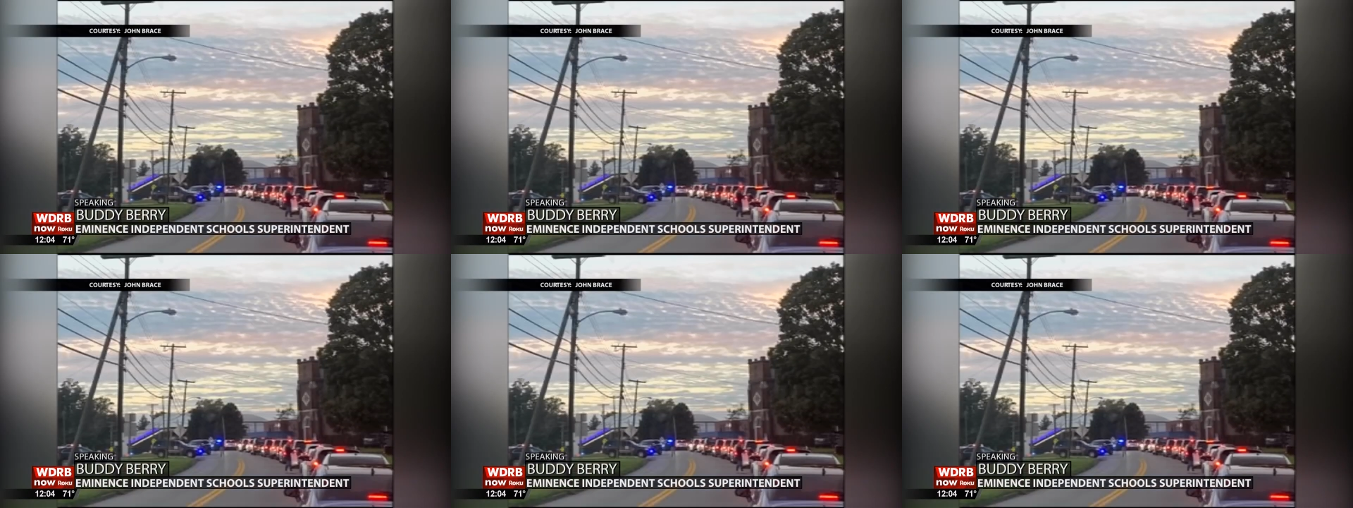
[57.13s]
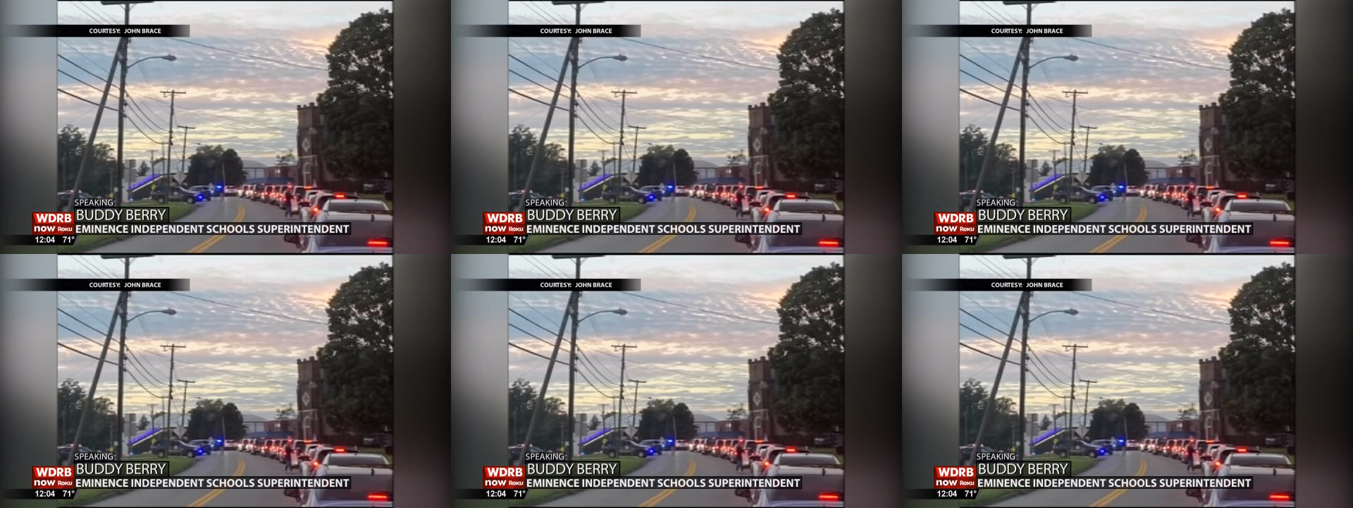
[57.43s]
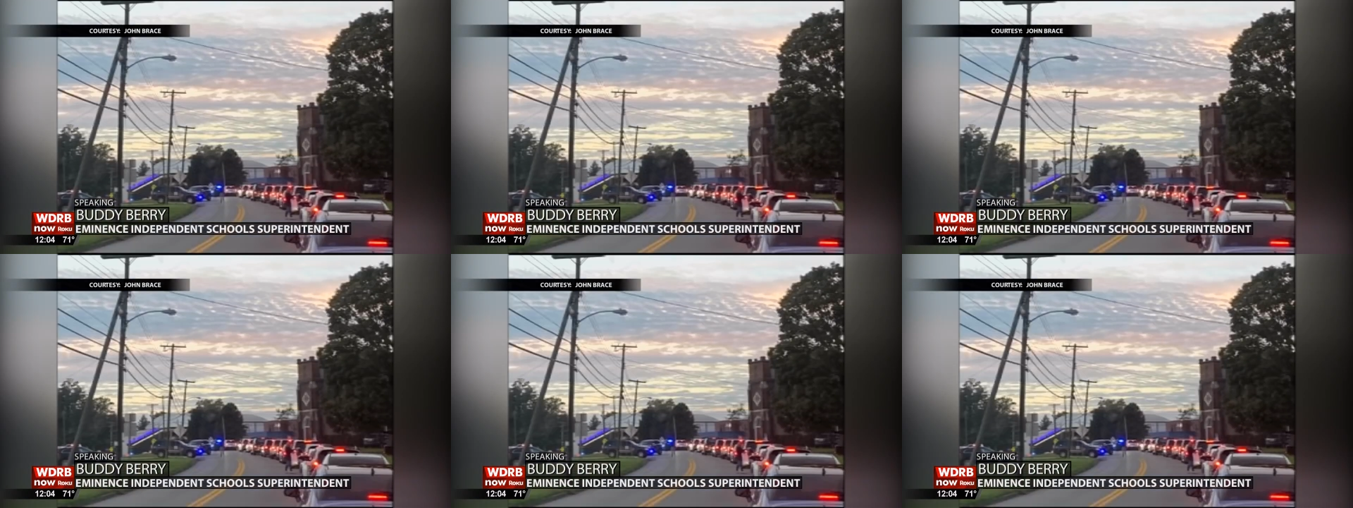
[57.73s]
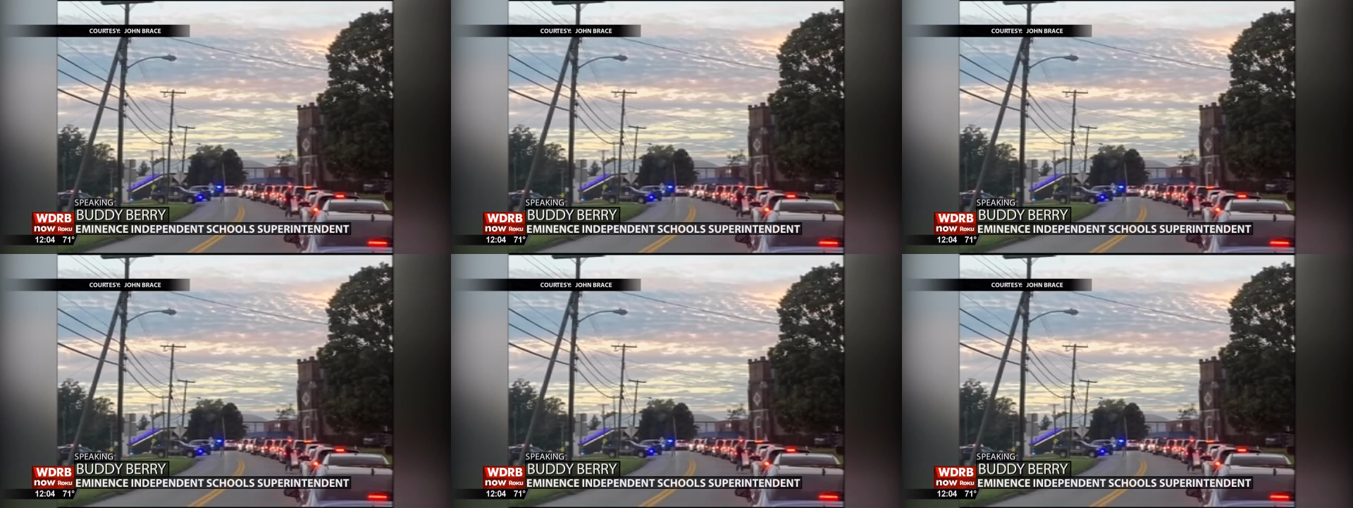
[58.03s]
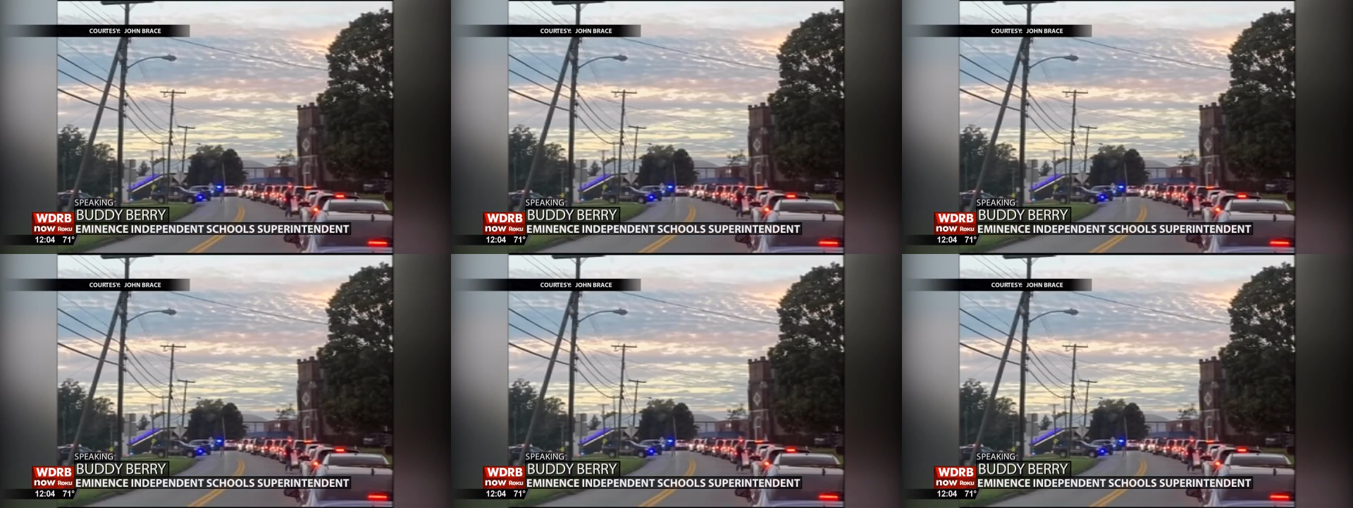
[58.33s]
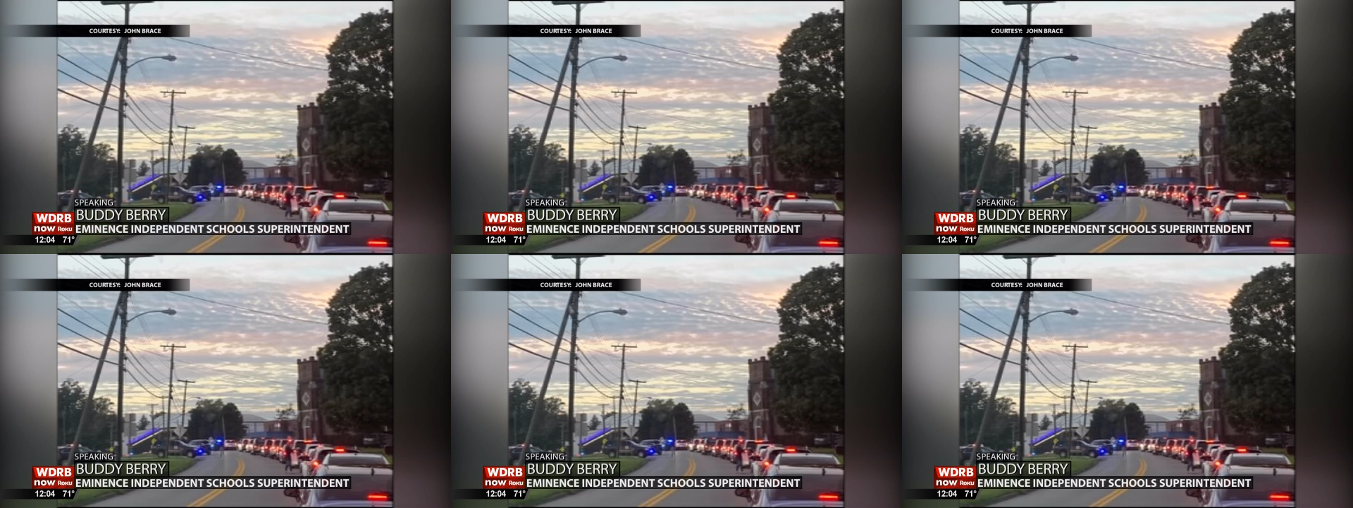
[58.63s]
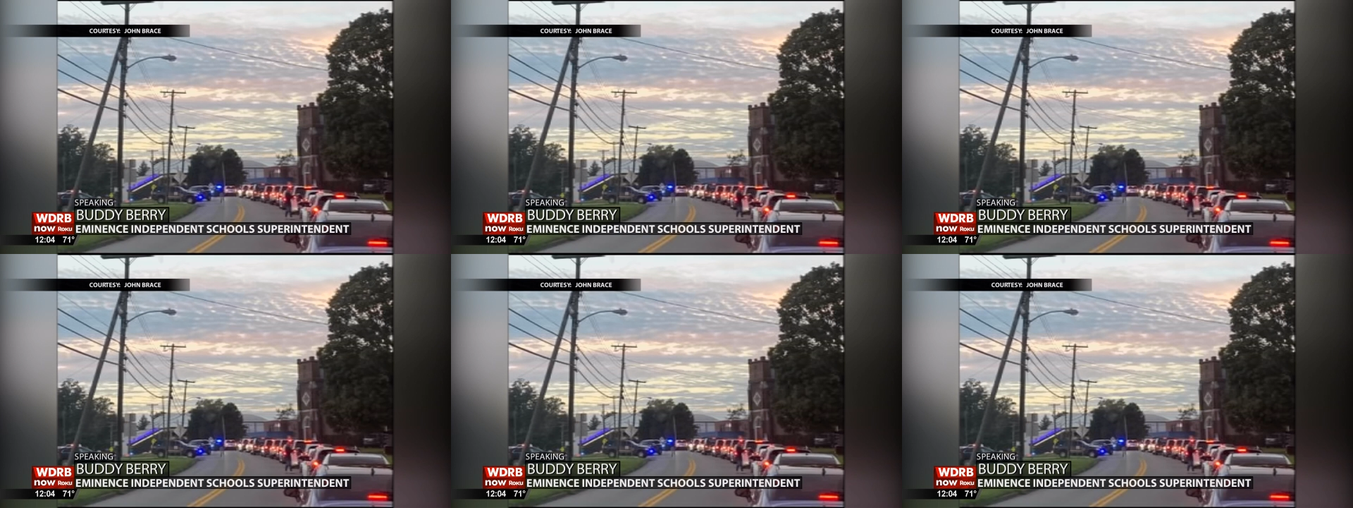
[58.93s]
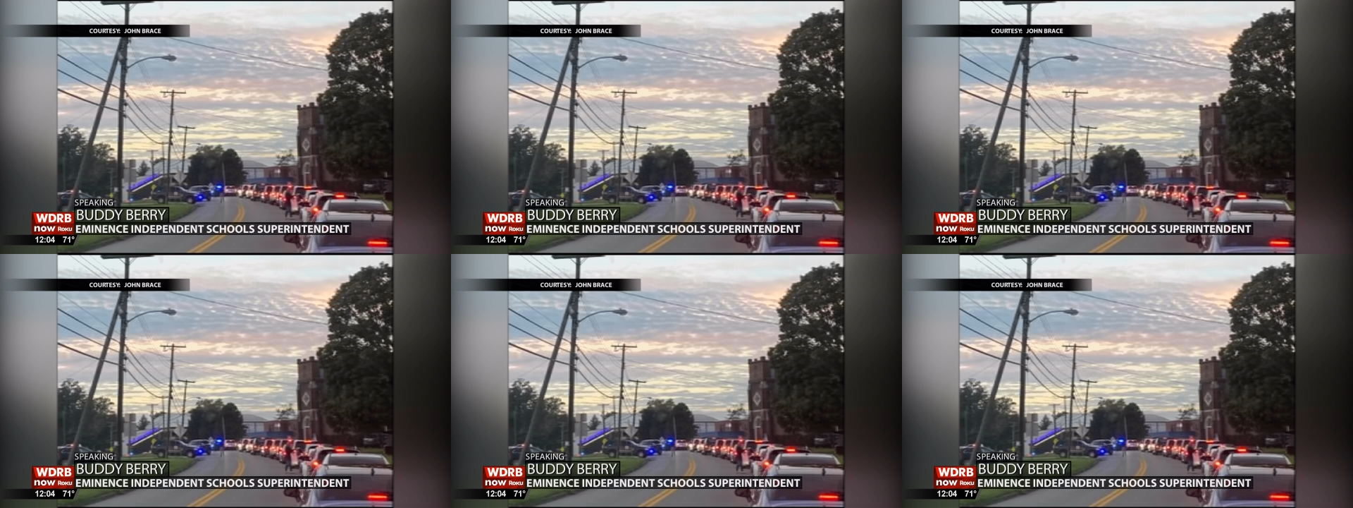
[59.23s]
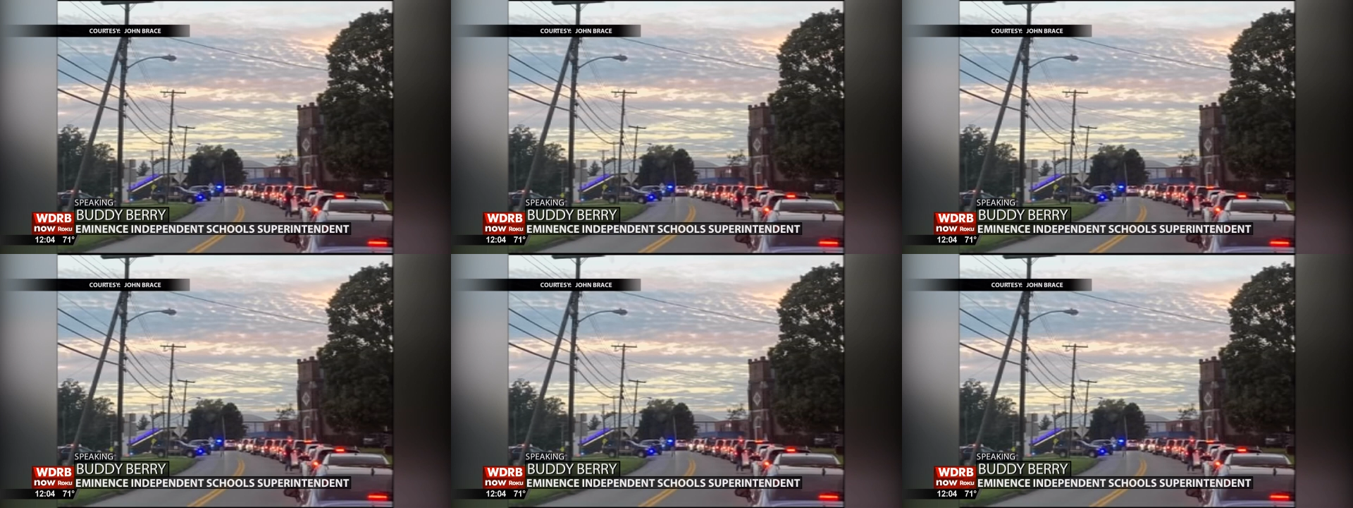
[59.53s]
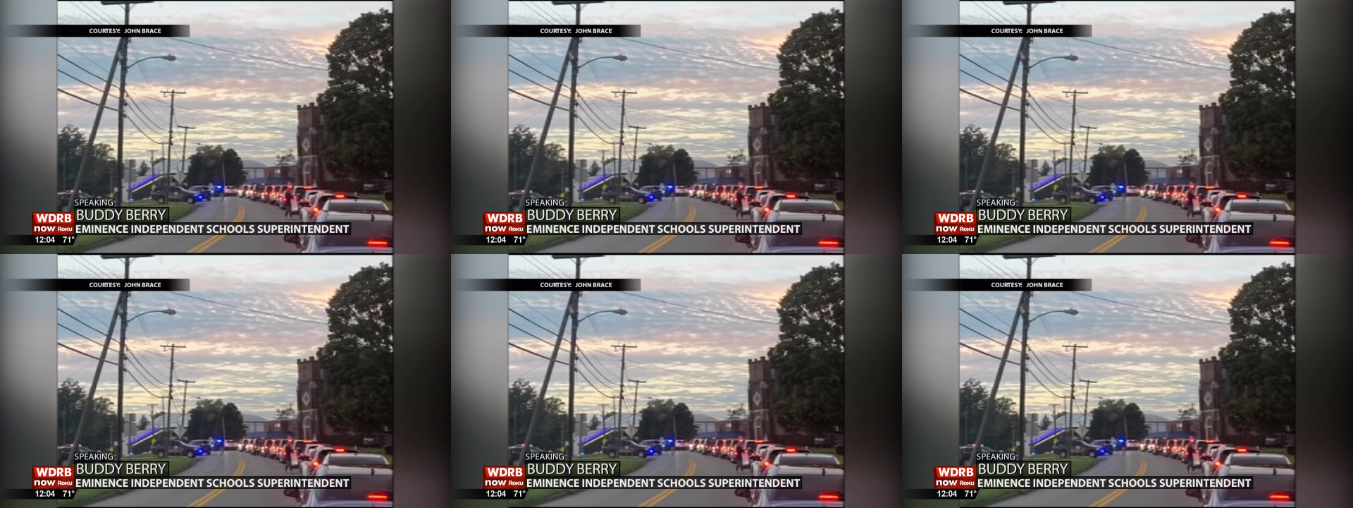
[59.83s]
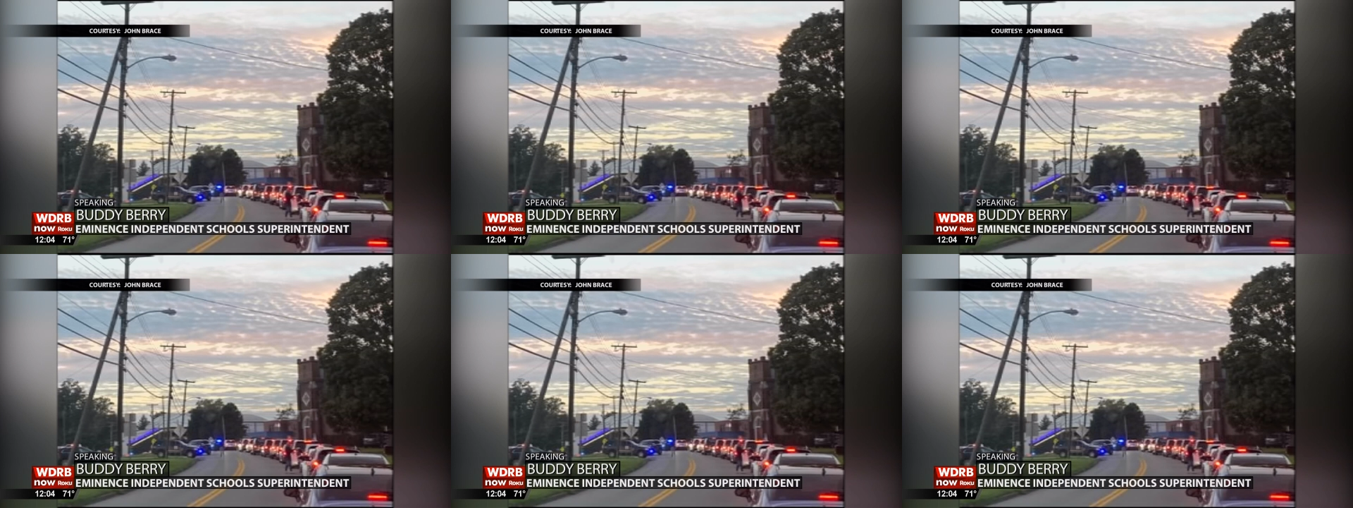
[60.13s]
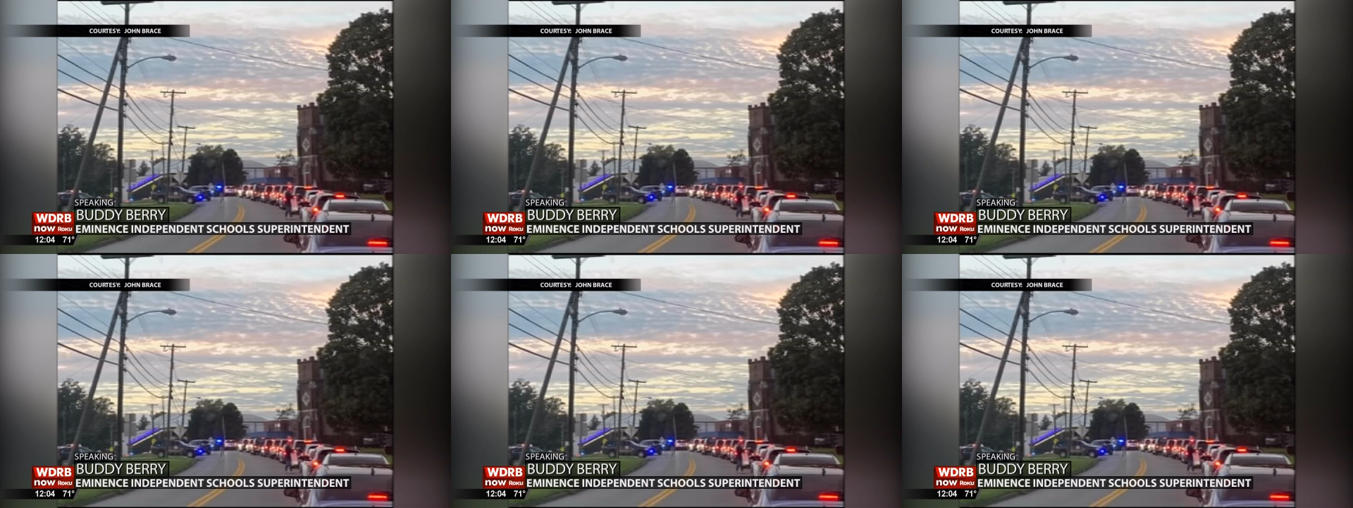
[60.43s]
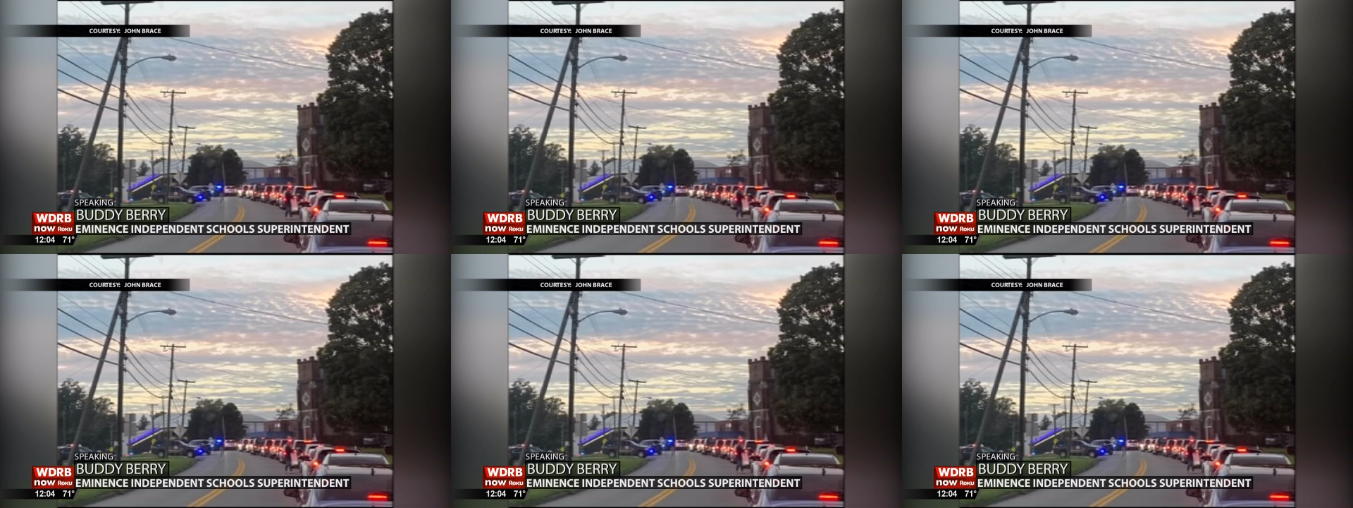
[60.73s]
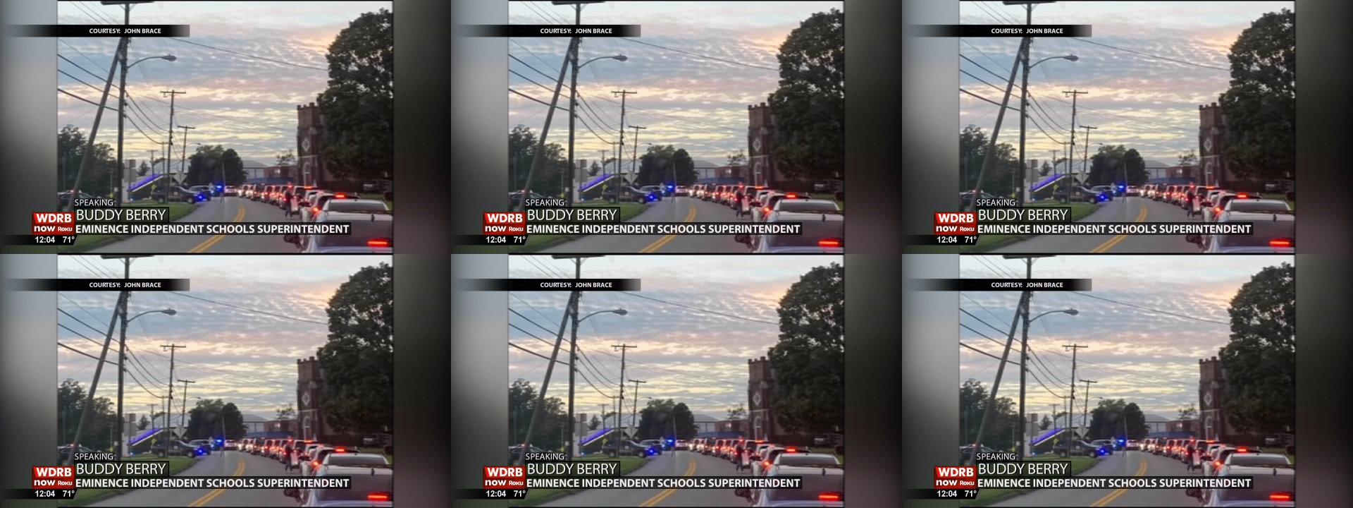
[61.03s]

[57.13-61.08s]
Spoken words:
(no speaker visible)